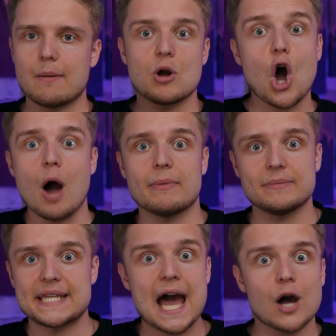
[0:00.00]
calm
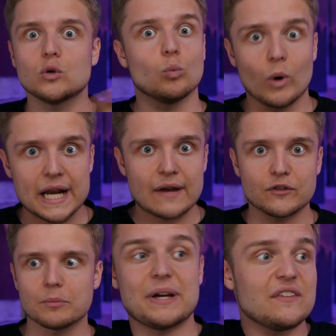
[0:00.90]
him down,
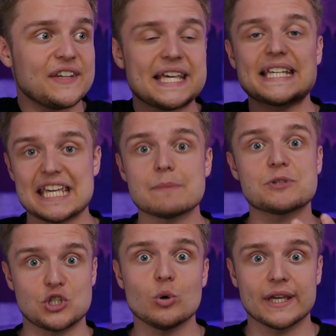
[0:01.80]
whatever. But if he
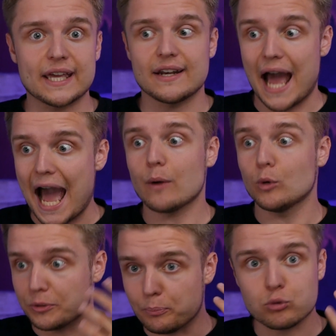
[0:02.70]
keeps doing it, I
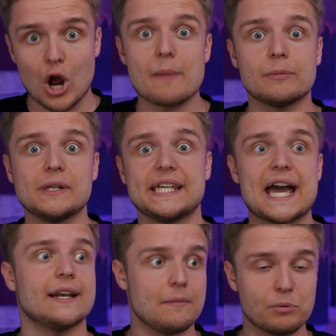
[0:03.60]
would probably
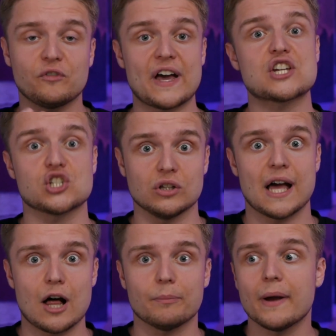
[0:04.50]
get professional
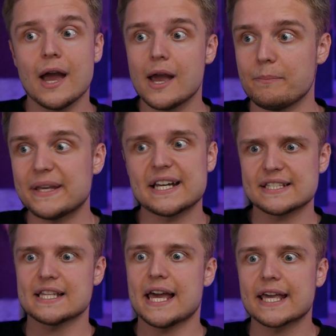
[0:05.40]
help.
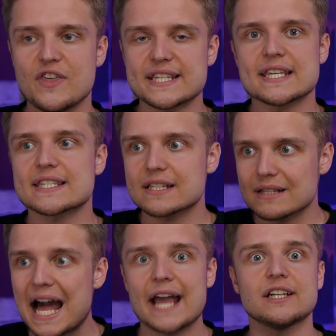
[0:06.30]
Because, like, this is
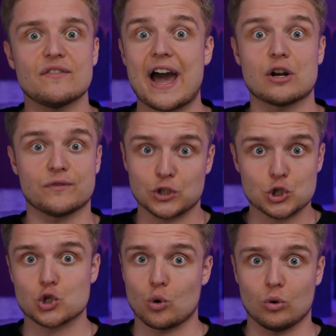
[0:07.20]
kind of out of
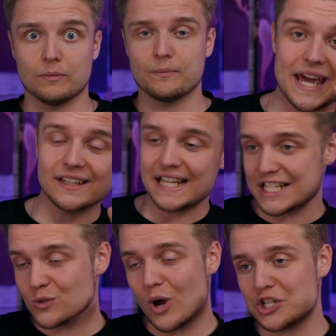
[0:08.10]
control. Okay,
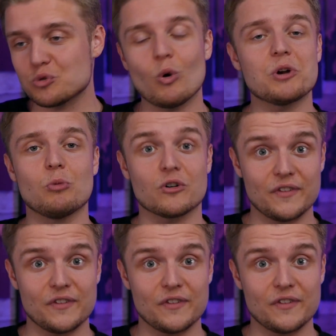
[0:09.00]
let's watch one more